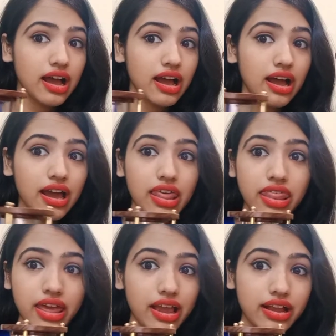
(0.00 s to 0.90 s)
I
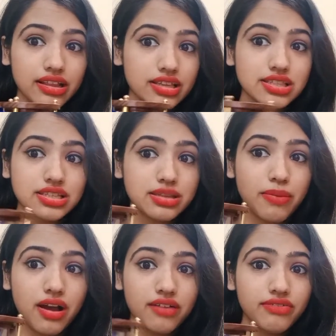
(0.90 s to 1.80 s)
think this is the
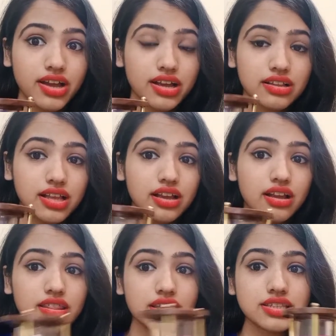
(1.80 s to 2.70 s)
perfect, like,
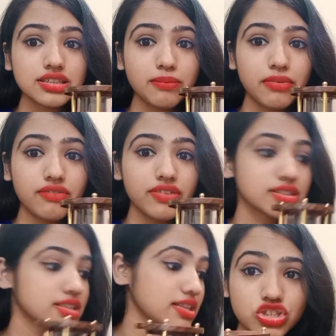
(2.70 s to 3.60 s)
this is the perfect
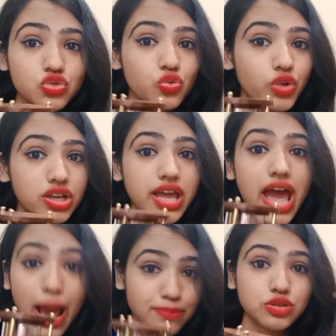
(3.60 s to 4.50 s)
set time one.
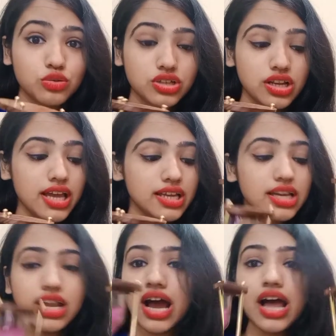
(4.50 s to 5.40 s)
Absolutely like
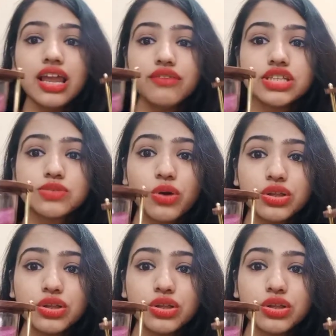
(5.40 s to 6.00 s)
it. I love this watch,